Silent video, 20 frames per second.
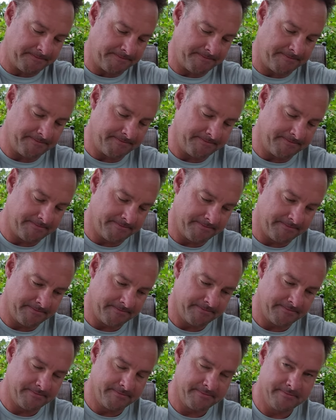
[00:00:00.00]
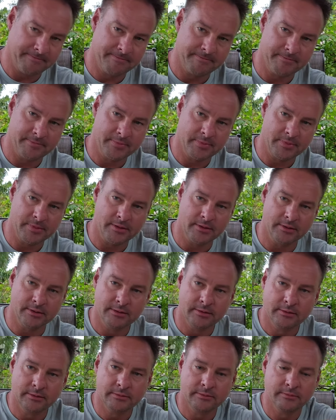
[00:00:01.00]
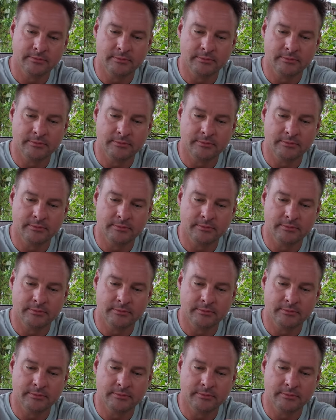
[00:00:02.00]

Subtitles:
Nobody speaks.